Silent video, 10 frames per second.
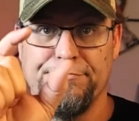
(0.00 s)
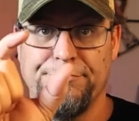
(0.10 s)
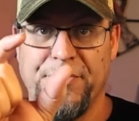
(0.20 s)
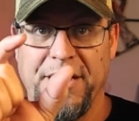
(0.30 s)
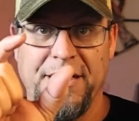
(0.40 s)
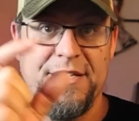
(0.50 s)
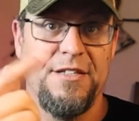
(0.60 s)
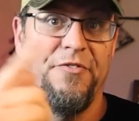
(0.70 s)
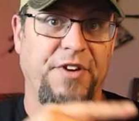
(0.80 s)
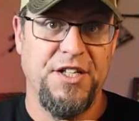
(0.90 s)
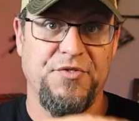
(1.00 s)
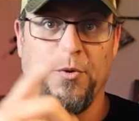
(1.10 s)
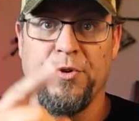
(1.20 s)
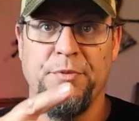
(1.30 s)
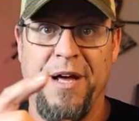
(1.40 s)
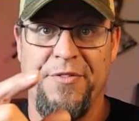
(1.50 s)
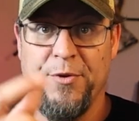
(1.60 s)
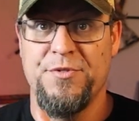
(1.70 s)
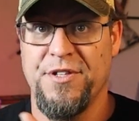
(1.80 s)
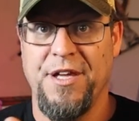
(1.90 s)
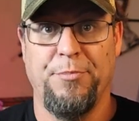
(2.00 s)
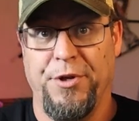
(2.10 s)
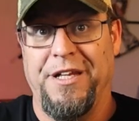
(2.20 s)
thing that's in the phase 4 in the Mathews that they put